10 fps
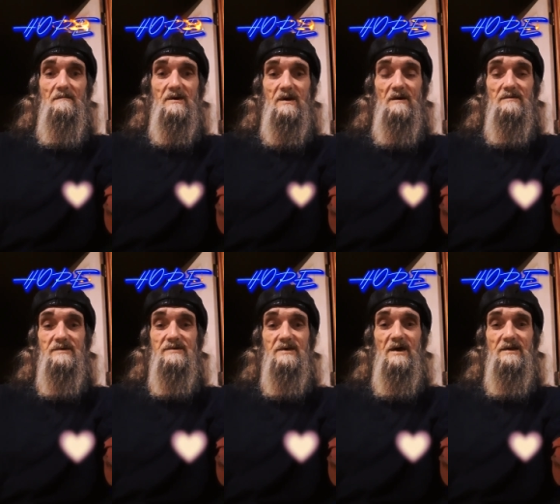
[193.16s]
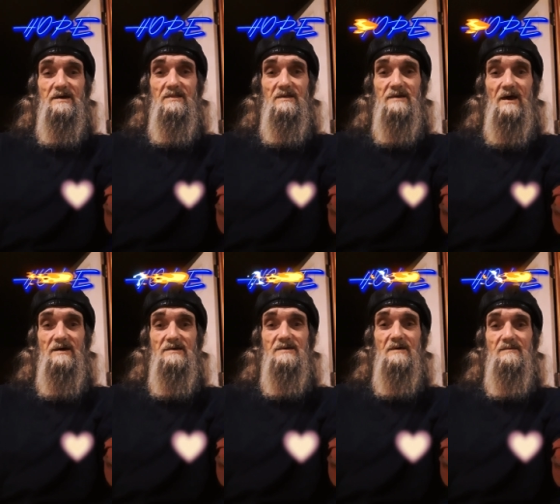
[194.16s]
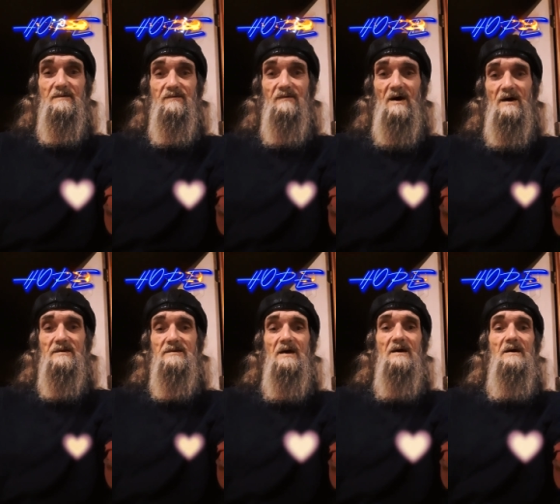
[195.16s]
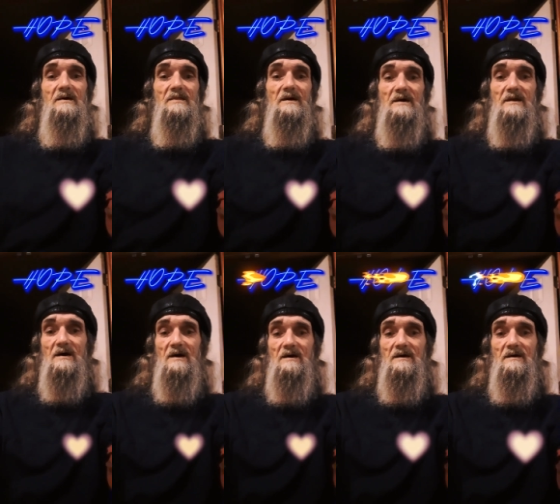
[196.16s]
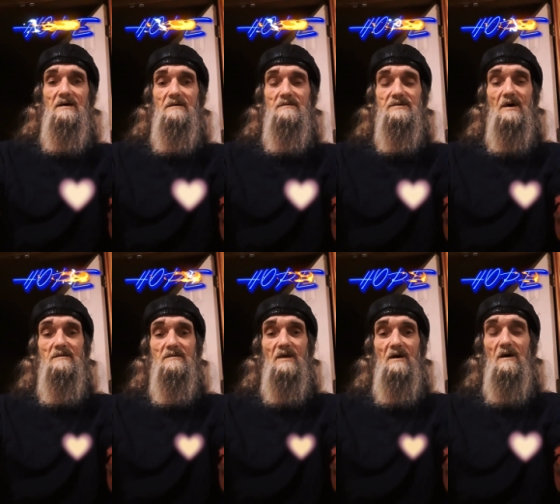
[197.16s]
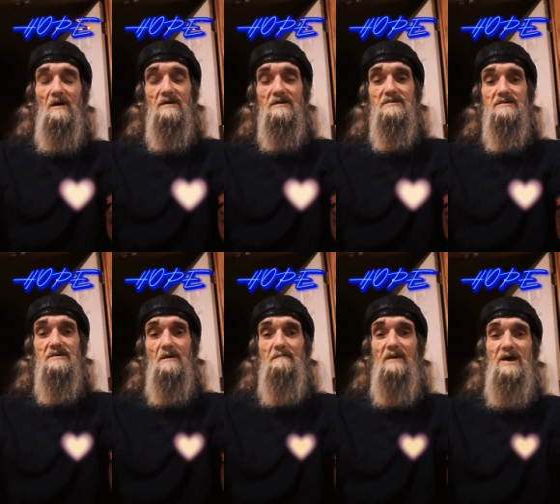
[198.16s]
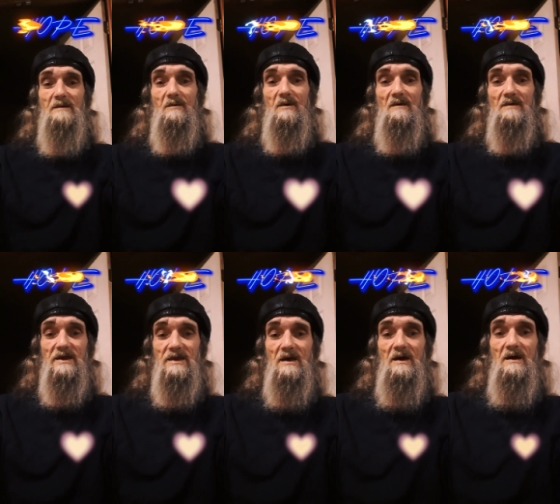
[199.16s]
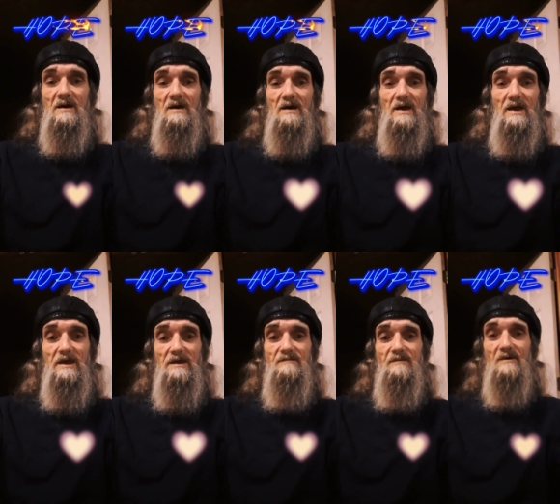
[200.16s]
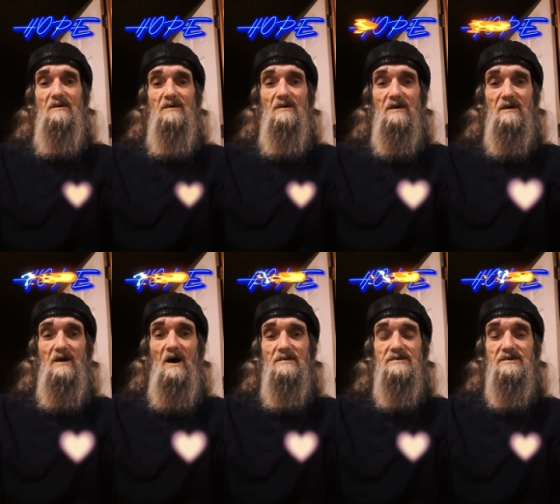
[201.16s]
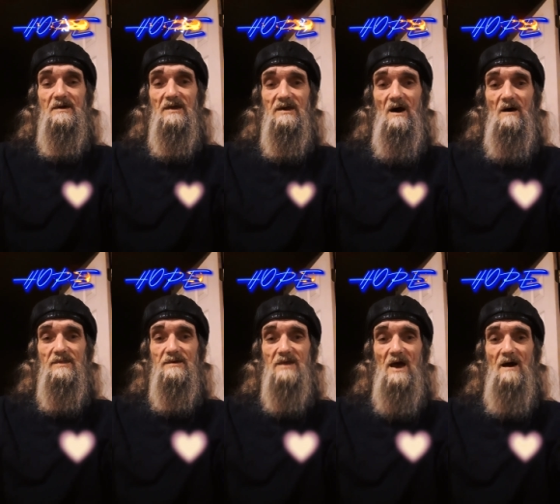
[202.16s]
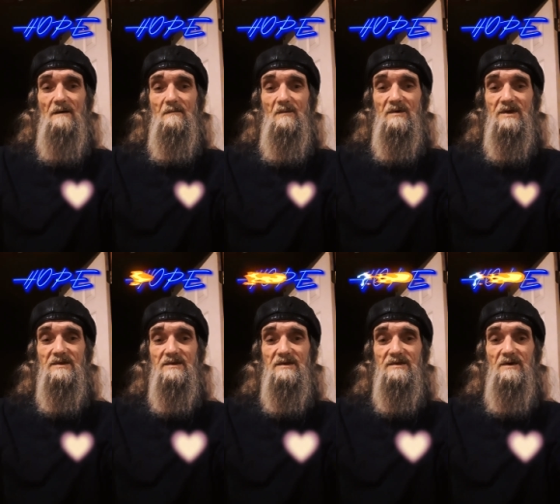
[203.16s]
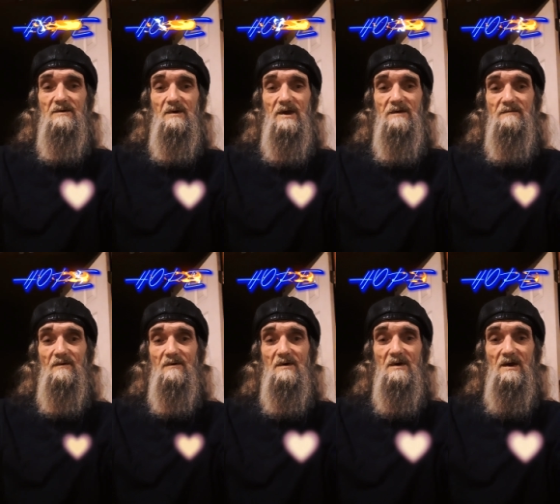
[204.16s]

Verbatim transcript: Because He said in the days of the flood that uh, it was on the hearts of men were only evil constantly all the time, wanting to do evil.